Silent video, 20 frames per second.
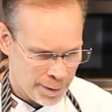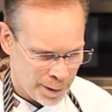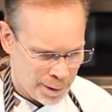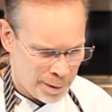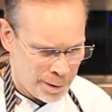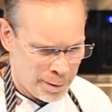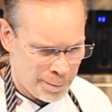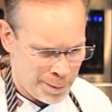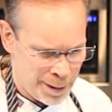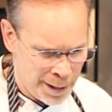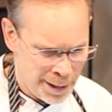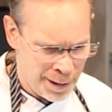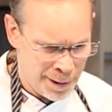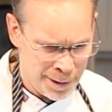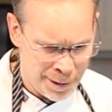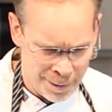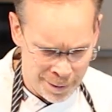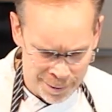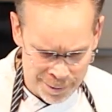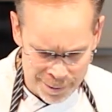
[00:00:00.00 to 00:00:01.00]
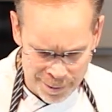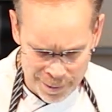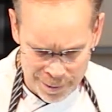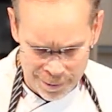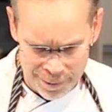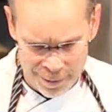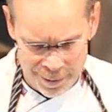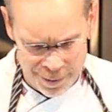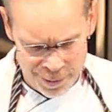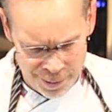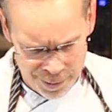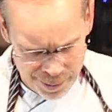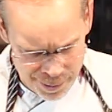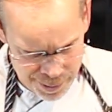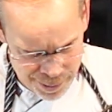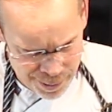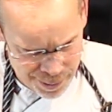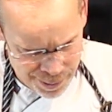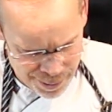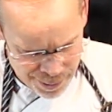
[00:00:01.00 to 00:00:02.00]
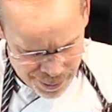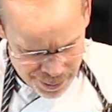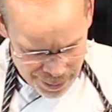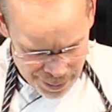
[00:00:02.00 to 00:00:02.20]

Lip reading: Oh my God, it's so good.